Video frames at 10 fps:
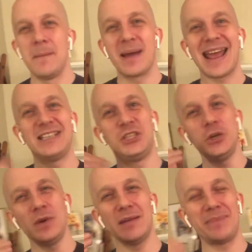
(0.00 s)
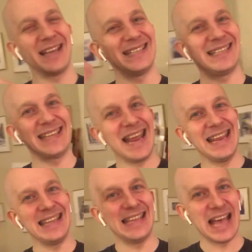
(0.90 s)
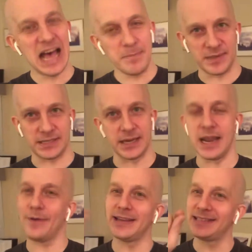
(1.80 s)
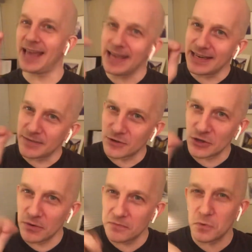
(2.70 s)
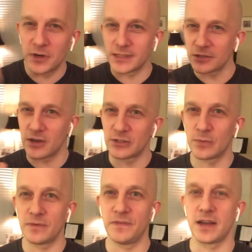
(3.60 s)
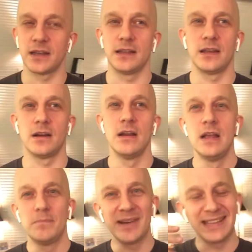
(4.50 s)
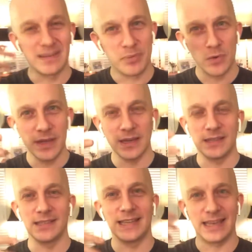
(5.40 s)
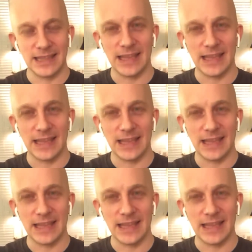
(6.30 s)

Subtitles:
But I do it by saying the opposite. Now, I say it in a different tone of voice. I toss the word fucking in there. But the point is that